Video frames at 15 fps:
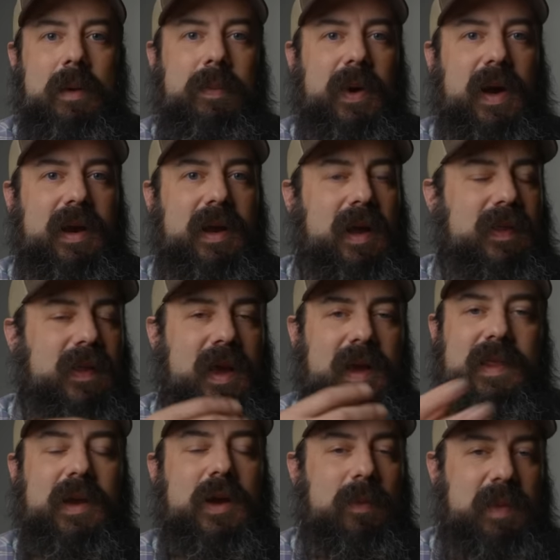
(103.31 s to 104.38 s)
but uh,
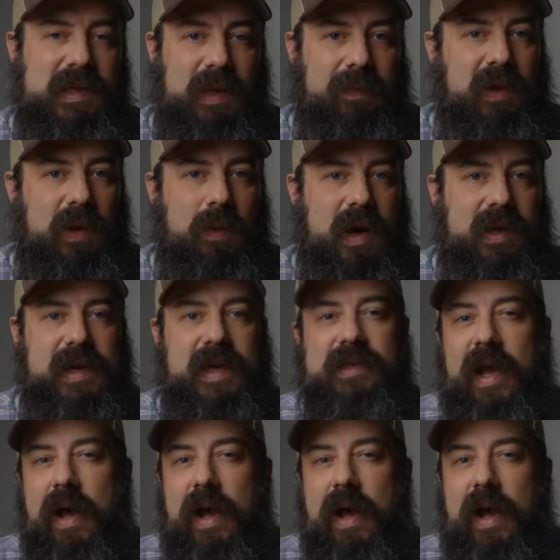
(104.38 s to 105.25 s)
it, could be something you want to test.